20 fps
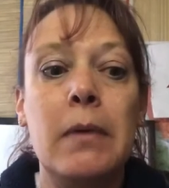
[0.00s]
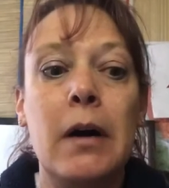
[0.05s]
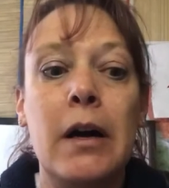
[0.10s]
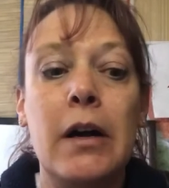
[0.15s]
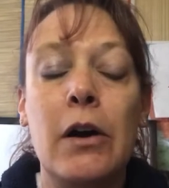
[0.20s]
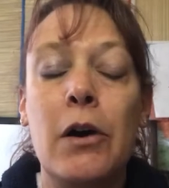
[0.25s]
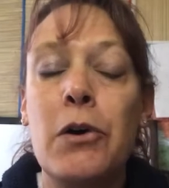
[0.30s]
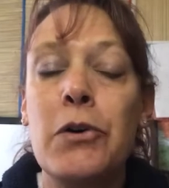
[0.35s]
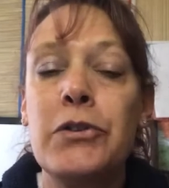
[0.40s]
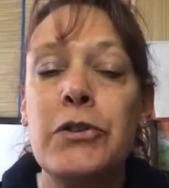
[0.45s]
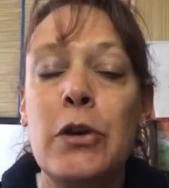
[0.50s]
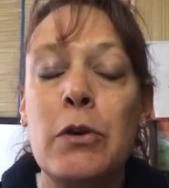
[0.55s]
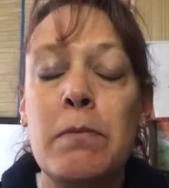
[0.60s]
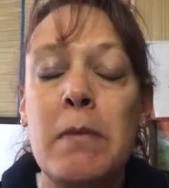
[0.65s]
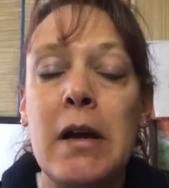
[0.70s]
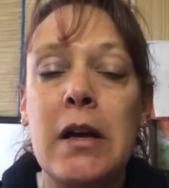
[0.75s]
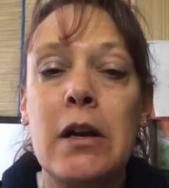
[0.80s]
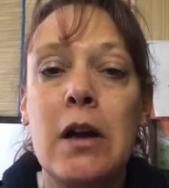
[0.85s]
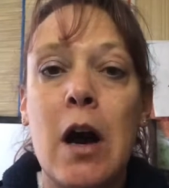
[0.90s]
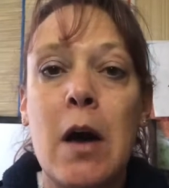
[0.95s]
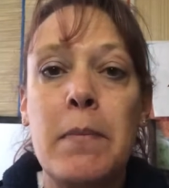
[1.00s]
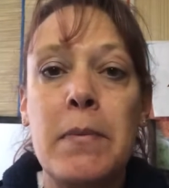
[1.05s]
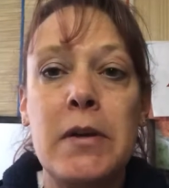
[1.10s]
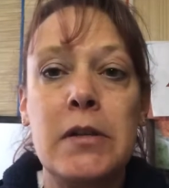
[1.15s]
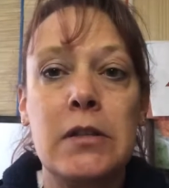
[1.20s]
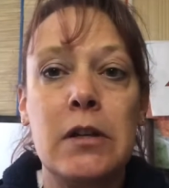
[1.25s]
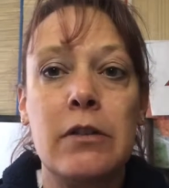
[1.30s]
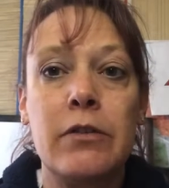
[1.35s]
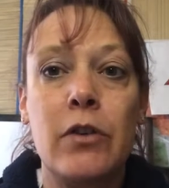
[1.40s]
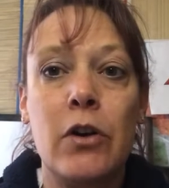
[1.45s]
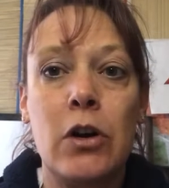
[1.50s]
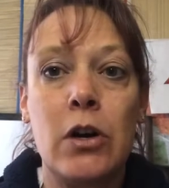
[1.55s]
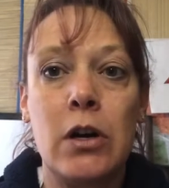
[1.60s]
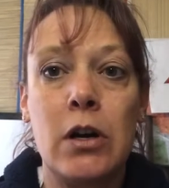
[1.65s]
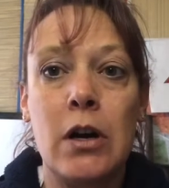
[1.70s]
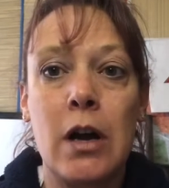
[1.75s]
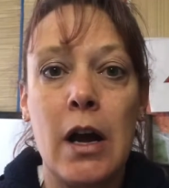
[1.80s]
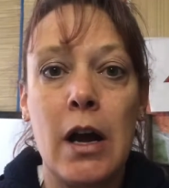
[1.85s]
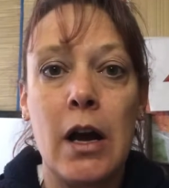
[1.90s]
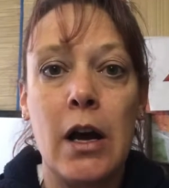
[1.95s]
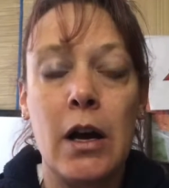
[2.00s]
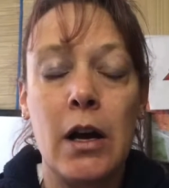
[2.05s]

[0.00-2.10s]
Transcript: I also made copies of our